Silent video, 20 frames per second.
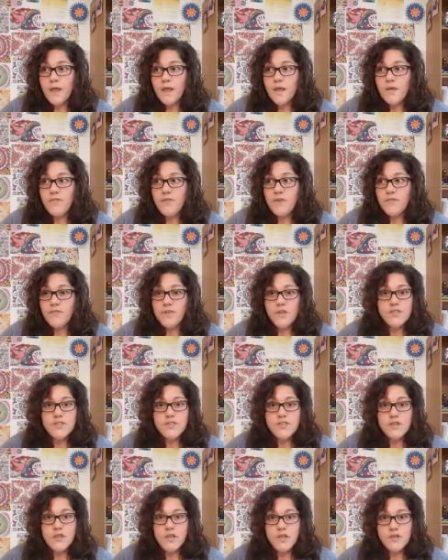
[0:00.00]
If you've
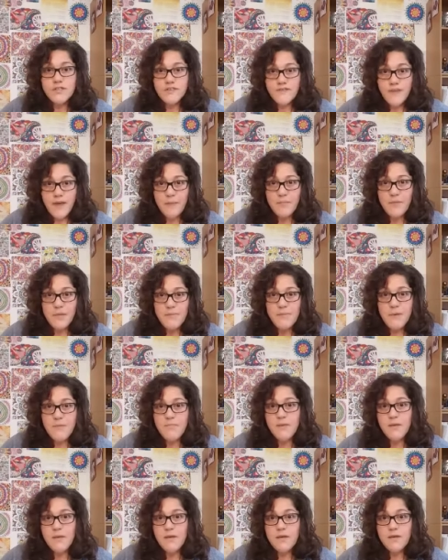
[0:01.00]
lost a close family
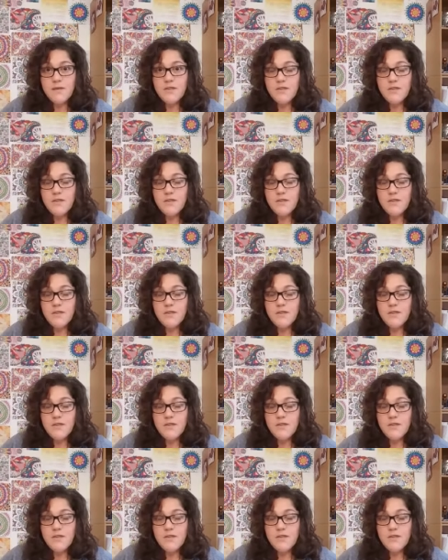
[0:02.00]
member,